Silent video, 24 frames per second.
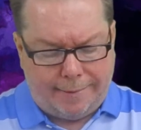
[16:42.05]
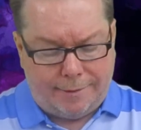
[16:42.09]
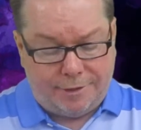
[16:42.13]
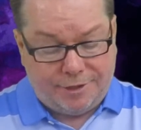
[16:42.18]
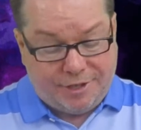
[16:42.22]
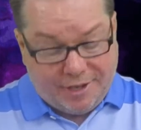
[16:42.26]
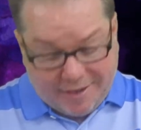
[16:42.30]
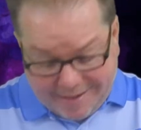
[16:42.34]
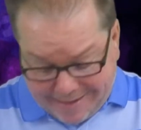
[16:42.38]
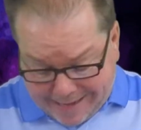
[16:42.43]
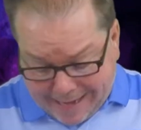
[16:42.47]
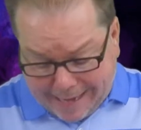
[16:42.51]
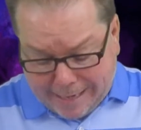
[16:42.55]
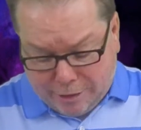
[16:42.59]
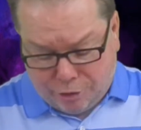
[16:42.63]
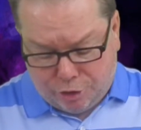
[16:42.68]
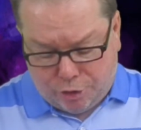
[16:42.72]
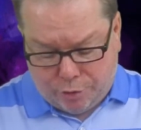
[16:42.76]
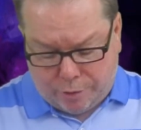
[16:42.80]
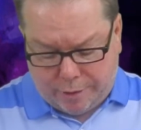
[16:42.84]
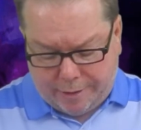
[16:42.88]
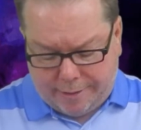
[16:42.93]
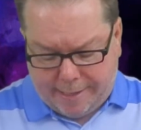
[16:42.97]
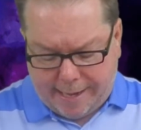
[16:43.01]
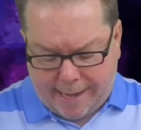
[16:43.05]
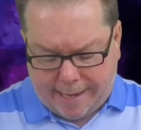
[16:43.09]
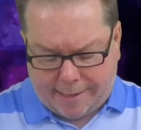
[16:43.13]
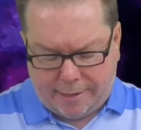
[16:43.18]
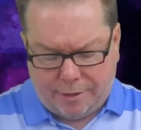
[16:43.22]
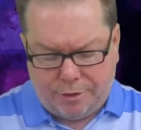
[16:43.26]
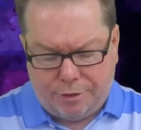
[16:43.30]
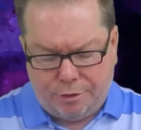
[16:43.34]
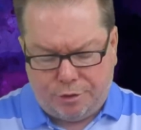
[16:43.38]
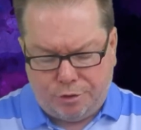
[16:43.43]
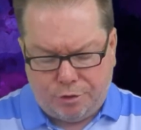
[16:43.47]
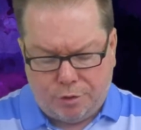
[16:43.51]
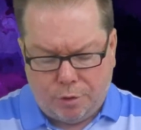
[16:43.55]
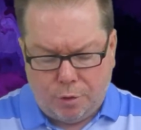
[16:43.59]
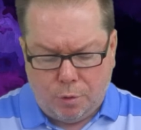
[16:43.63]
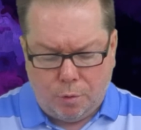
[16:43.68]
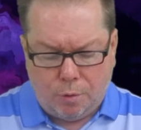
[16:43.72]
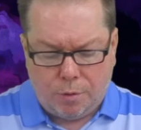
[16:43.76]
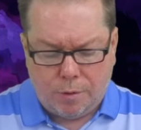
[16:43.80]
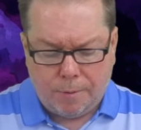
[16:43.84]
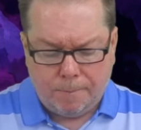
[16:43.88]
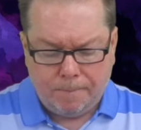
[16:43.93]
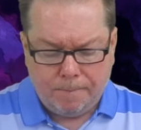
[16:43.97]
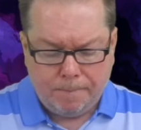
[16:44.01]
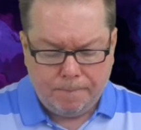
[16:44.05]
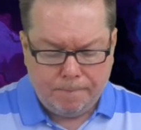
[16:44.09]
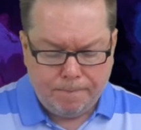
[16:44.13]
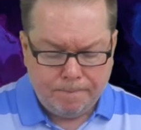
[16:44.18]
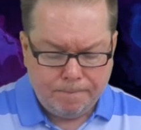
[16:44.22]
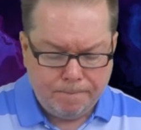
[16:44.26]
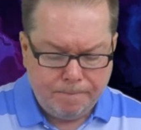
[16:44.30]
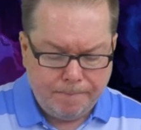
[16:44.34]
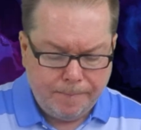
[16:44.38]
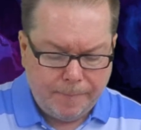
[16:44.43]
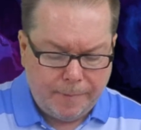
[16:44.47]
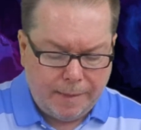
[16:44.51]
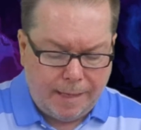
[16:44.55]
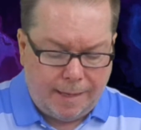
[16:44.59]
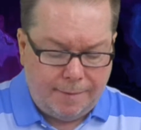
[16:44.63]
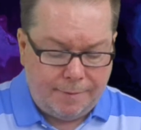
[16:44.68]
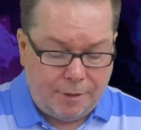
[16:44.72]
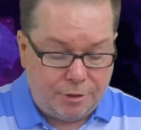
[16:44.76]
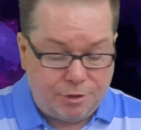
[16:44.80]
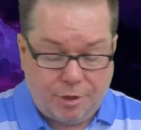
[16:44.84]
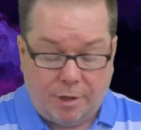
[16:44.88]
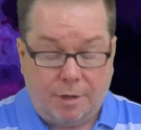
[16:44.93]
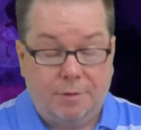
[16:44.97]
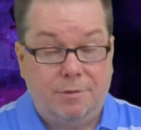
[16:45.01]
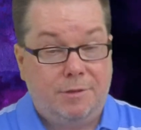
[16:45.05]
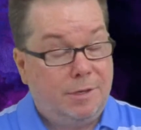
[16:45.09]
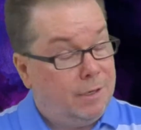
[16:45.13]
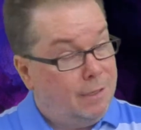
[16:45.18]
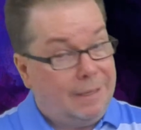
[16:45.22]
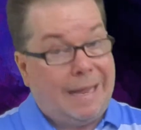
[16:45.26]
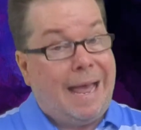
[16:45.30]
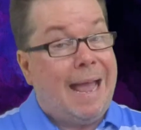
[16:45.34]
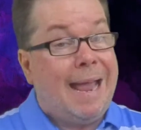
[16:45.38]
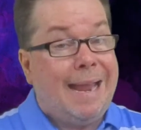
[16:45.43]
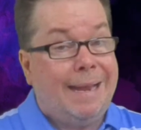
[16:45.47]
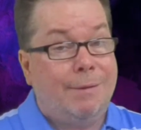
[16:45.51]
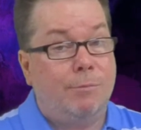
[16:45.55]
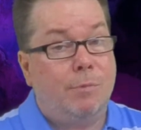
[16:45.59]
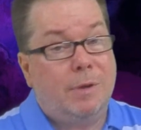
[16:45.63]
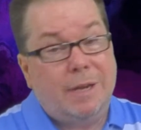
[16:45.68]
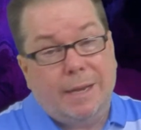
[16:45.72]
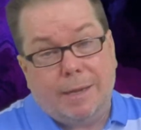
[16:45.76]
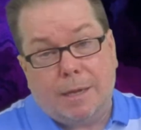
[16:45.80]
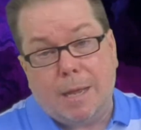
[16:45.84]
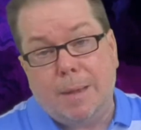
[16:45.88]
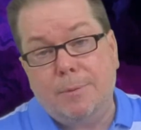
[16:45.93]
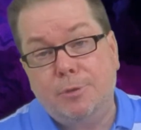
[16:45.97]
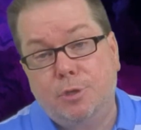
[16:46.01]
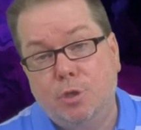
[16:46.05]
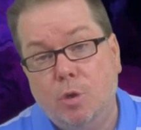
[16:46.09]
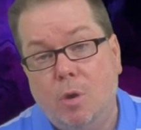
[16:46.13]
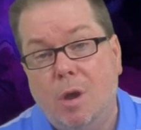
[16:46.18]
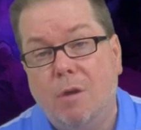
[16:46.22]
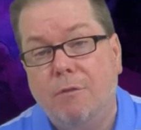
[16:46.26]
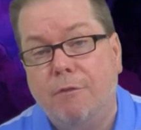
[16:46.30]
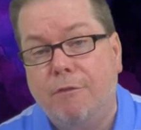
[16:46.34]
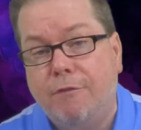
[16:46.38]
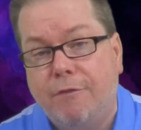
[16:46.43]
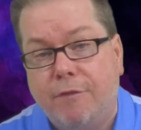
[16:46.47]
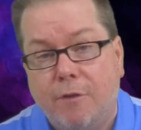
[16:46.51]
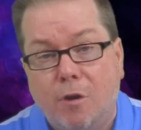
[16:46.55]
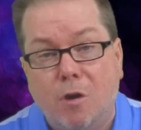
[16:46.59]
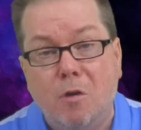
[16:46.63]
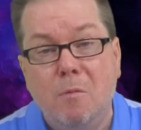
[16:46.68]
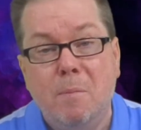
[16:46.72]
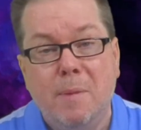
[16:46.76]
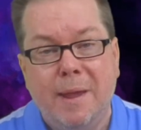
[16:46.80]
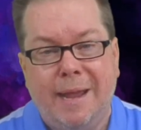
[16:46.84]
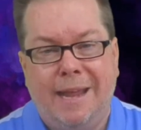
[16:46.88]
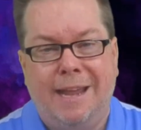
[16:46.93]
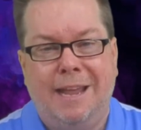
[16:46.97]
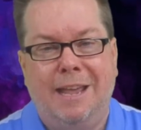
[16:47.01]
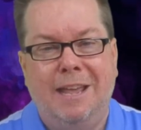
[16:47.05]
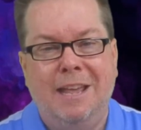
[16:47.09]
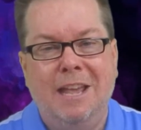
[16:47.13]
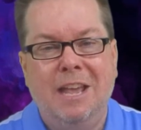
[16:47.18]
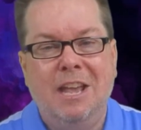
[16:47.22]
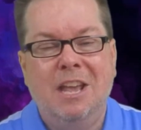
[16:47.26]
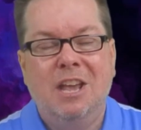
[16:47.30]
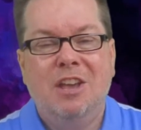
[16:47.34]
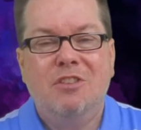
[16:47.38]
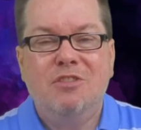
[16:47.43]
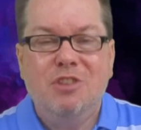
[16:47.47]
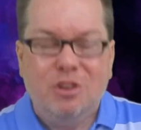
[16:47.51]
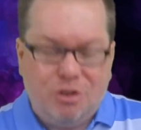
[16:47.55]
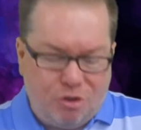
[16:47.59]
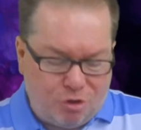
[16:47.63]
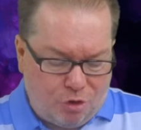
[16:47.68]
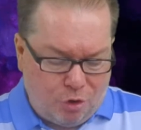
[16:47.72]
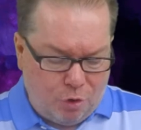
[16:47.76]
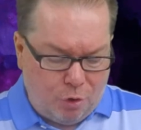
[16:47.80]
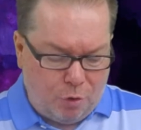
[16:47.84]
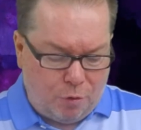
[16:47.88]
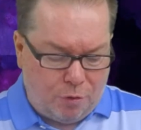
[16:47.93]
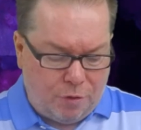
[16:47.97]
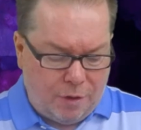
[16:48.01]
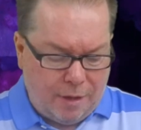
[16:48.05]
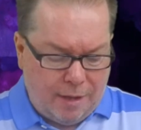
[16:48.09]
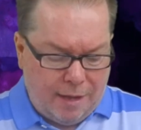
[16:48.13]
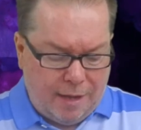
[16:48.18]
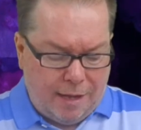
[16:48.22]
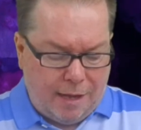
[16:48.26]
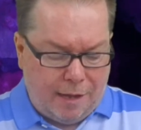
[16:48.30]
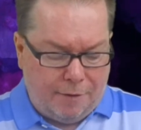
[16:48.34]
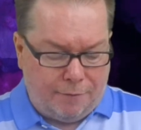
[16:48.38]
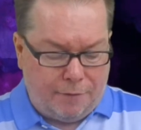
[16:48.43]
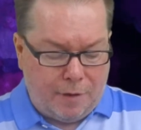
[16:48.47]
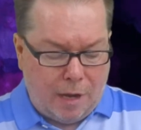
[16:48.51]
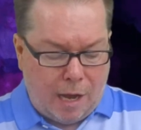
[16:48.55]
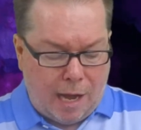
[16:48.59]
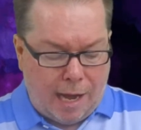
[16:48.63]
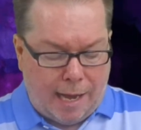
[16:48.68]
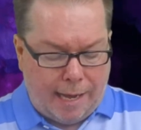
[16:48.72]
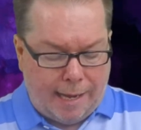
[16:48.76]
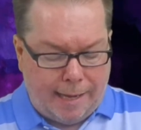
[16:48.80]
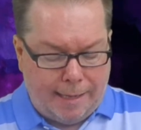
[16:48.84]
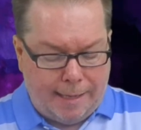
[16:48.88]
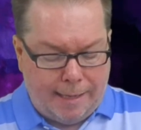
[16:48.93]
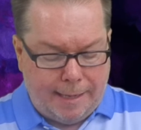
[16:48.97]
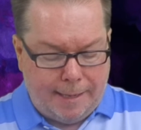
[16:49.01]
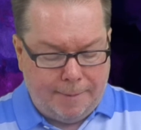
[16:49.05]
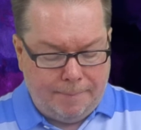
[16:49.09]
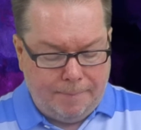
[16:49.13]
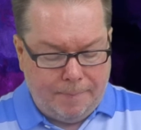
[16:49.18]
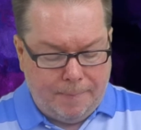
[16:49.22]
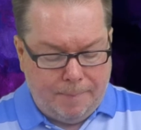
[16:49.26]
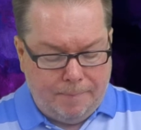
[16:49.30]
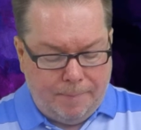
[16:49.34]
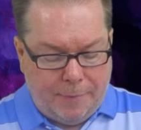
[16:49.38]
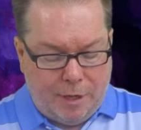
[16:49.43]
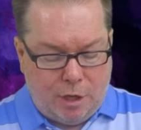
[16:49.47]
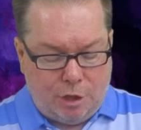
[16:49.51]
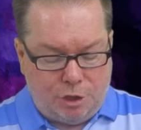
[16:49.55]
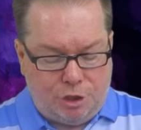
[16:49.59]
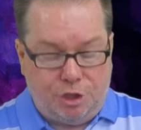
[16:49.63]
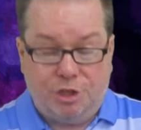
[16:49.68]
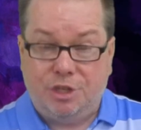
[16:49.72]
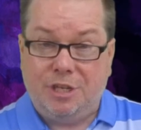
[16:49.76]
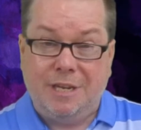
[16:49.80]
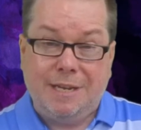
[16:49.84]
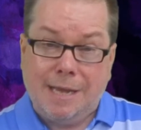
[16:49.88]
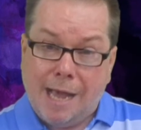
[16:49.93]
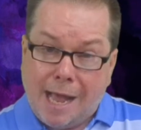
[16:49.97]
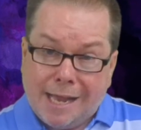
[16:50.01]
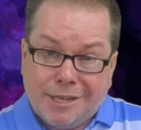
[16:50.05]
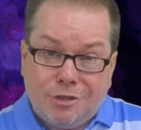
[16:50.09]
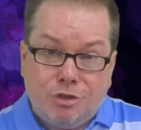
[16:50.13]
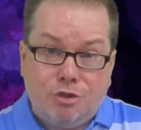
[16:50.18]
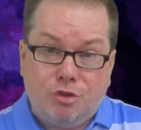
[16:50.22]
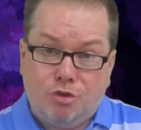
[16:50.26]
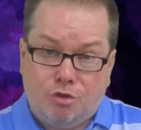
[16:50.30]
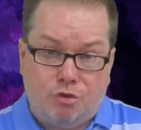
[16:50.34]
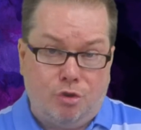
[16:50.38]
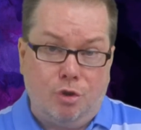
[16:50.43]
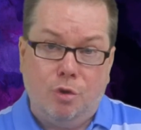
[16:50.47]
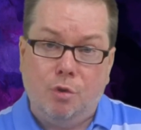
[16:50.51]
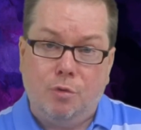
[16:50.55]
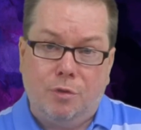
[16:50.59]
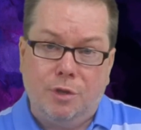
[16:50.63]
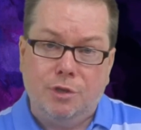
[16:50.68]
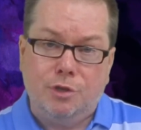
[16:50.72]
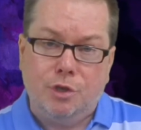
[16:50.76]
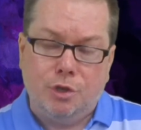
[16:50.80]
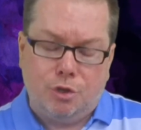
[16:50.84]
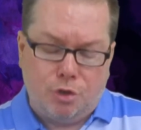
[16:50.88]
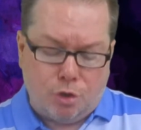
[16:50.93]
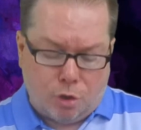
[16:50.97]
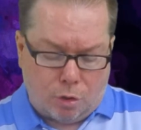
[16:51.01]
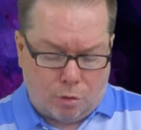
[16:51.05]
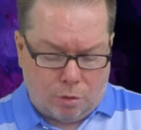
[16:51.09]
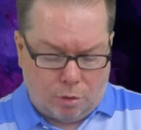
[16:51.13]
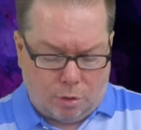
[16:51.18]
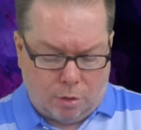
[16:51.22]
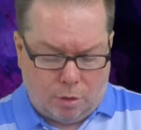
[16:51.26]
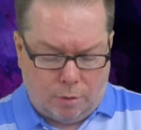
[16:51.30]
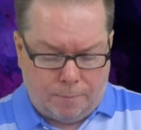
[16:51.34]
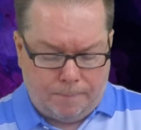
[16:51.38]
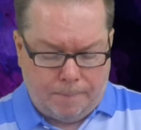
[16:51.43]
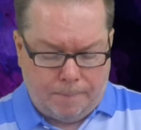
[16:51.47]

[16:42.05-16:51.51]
There's a danger in attacking the truth. There's a delight when it comes to affirming the truth of God. Because you see, God's truth is eternal.